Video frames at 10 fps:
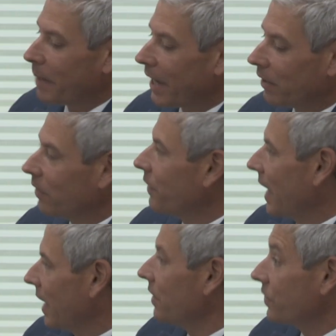battle of
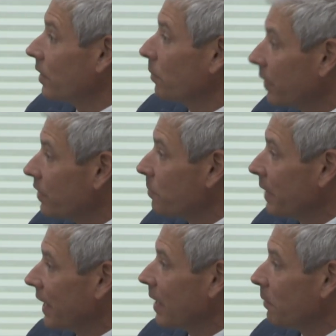getting somewhere is
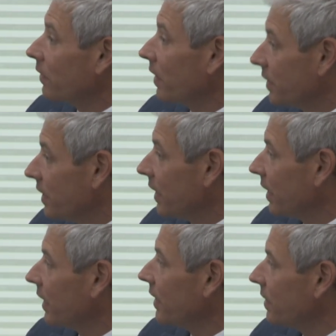being able to mm-hmm.
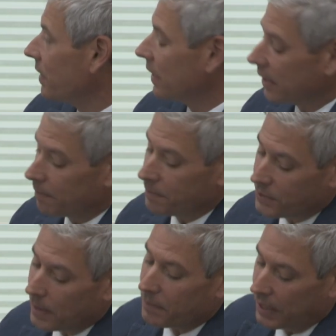articulate mm -hmm. um,
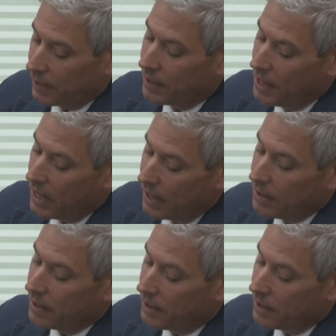something. Right.
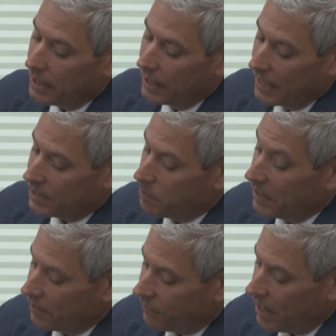But then... And that's the,
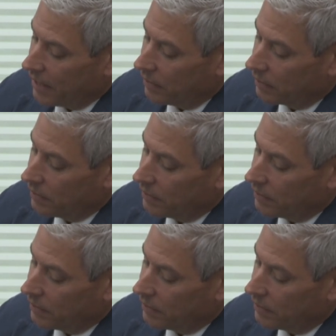being filed?